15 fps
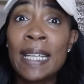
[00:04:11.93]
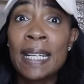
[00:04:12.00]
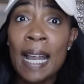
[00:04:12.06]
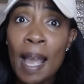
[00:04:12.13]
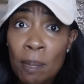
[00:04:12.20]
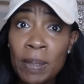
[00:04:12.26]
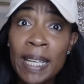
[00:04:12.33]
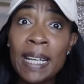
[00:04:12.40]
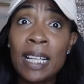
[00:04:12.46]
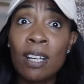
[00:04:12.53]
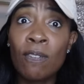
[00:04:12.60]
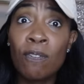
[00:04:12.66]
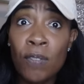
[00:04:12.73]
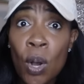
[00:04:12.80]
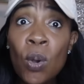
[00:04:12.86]
And I'm getting
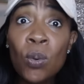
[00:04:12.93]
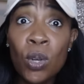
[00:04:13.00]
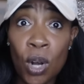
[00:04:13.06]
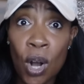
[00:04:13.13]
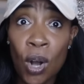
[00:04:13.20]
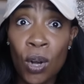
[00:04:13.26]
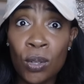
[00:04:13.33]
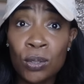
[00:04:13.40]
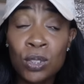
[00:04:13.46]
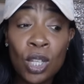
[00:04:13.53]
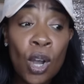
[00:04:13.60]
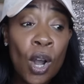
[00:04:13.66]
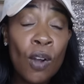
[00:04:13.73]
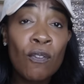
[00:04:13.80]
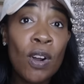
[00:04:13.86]
phone calls
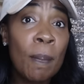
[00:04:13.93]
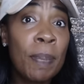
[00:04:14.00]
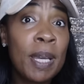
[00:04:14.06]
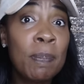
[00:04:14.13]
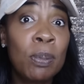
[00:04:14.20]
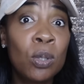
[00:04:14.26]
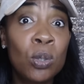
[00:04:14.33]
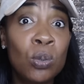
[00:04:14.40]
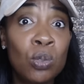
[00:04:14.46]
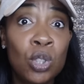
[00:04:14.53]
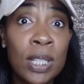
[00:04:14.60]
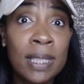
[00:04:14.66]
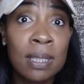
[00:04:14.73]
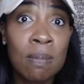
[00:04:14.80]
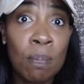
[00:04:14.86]
from people who
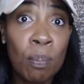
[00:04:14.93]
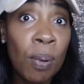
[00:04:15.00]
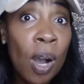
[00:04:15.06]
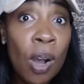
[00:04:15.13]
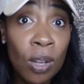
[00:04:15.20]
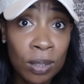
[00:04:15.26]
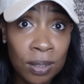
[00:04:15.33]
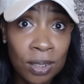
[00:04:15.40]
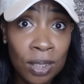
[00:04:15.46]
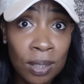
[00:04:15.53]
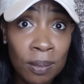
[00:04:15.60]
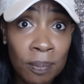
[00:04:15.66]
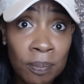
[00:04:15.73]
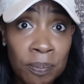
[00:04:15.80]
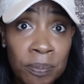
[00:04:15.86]
just bought
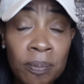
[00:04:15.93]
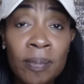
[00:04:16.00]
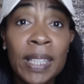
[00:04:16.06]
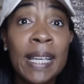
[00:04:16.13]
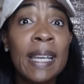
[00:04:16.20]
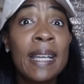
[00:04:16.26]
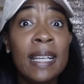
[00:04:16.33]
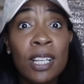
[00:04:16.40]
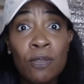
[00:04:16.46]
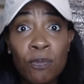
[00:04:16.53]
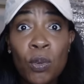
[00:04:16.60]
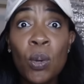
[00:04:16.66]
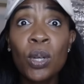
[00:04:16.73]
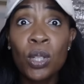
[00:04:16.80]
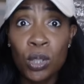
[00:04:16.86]
and in
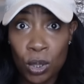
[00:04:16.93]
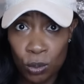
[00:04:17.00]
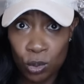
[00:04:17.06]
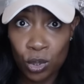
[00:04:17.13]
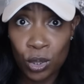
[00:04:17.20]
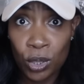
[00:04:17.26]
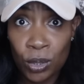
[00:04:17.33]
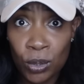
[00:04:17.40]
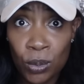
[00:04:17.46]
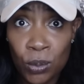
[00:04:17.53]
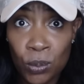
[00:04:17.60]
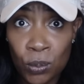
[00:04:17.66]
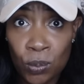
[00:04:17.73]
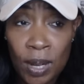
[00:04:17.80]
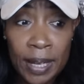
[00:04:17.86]
foreclosure,
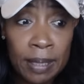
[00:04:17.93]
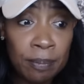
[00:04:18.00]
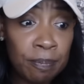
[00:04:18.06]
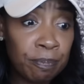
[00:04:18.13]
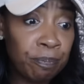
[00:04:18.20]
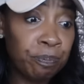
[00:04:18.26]
right?